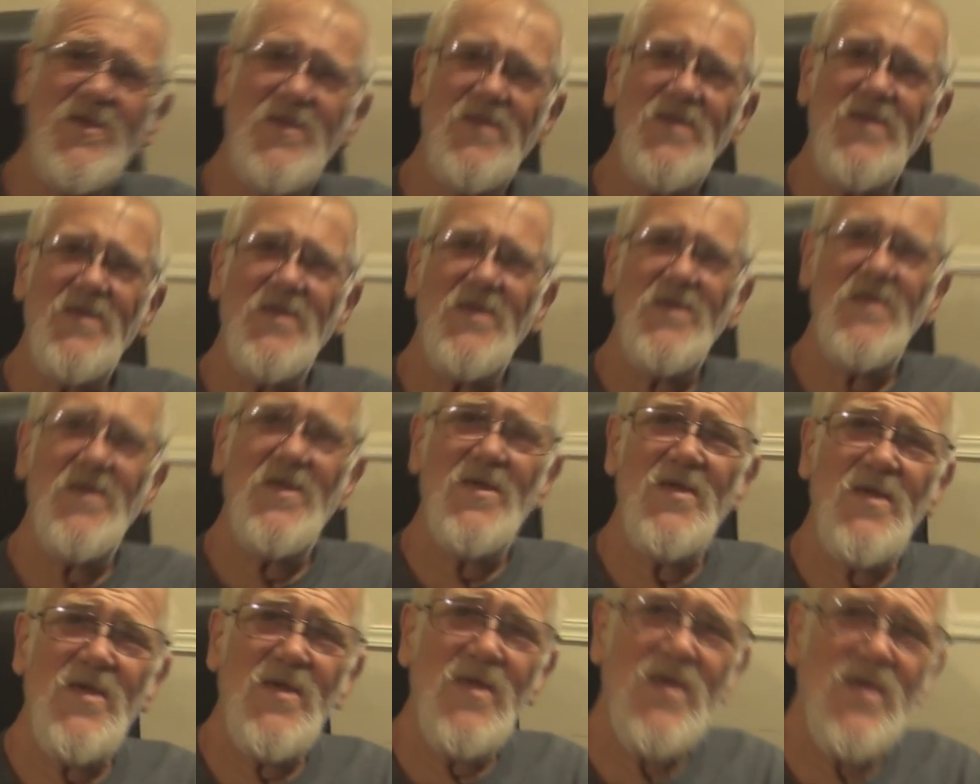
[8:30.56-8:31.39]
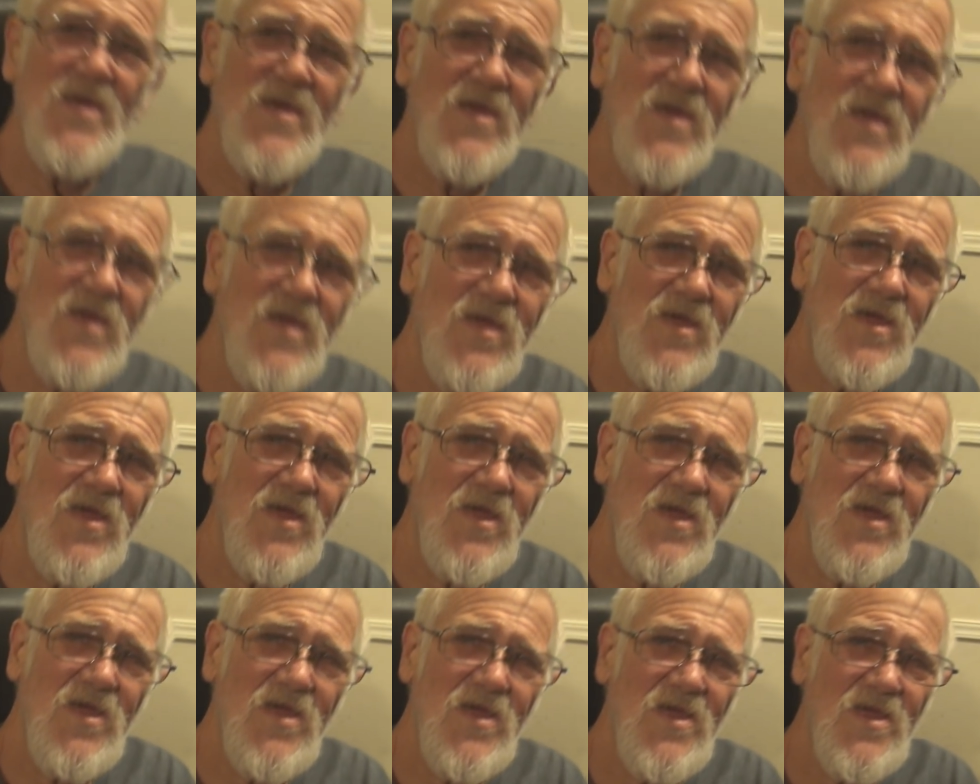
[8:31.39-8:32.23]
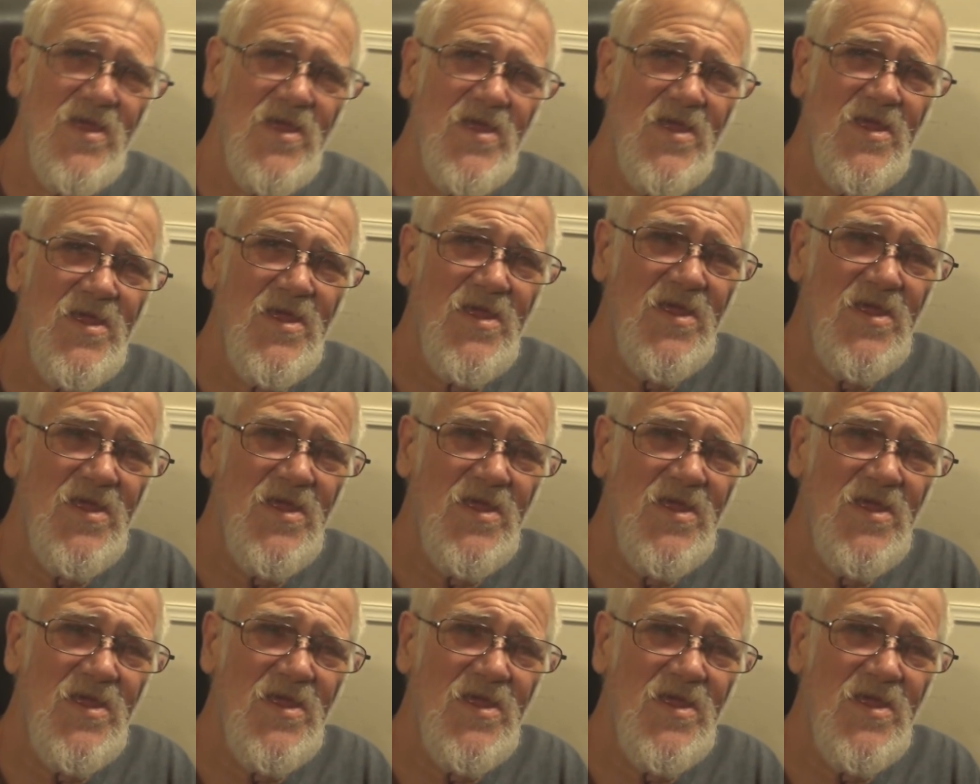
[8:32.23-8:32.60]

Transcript: (no one is talking)